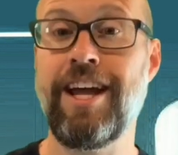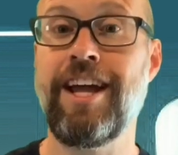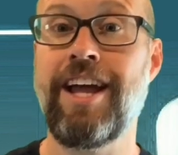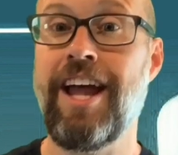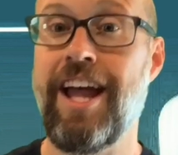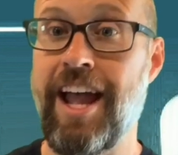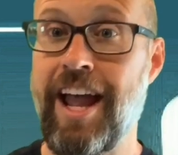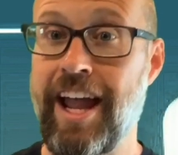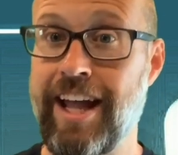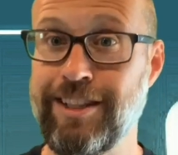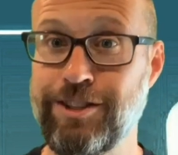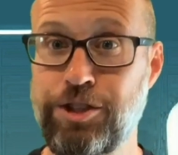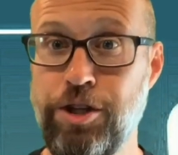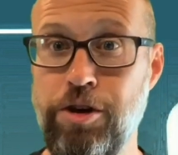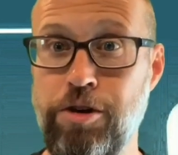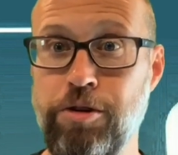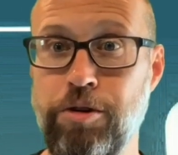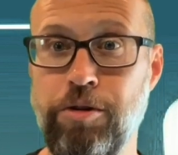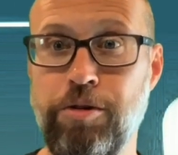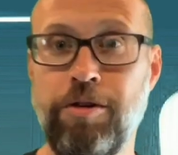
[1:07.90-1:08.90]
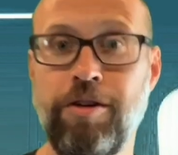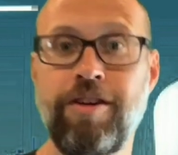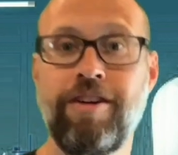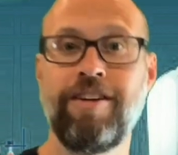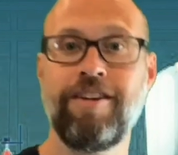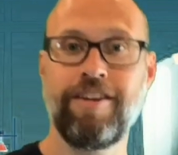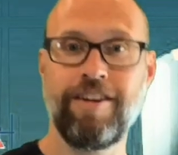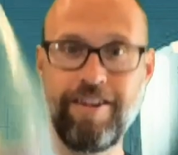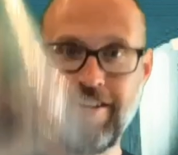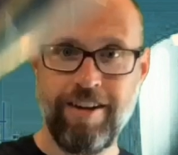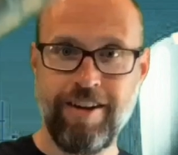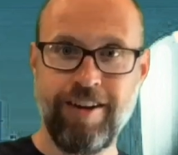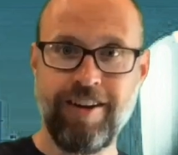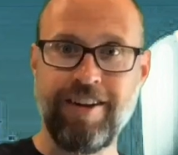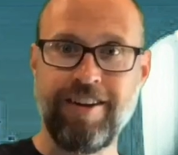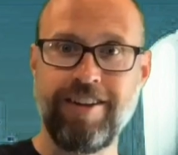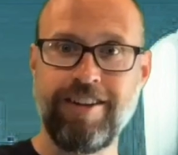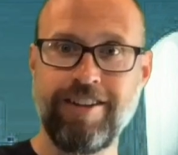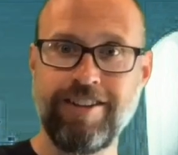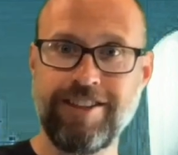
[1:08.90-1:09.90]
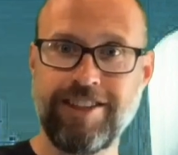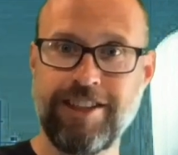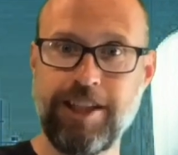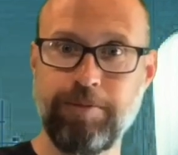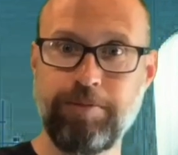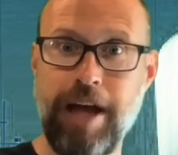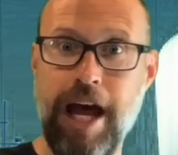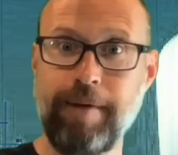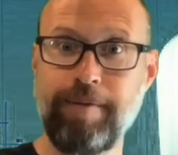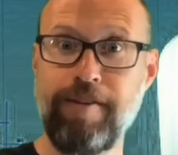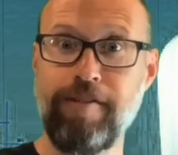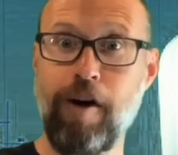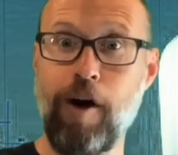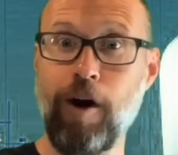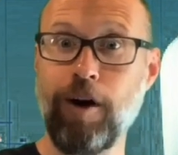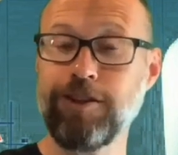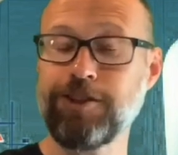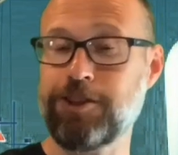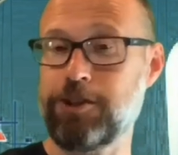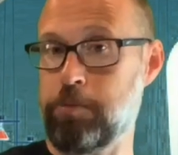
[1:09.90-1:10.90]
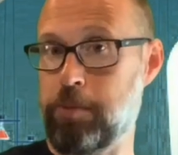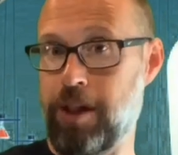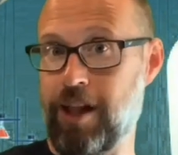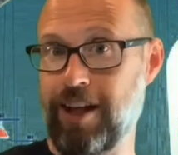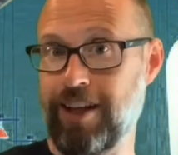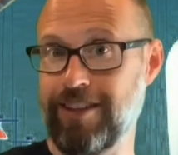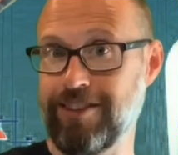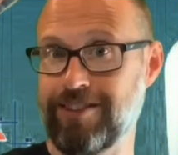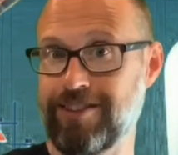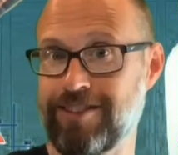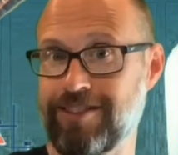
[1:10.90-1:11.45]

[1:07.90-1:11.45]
And 2, some type of art supplies.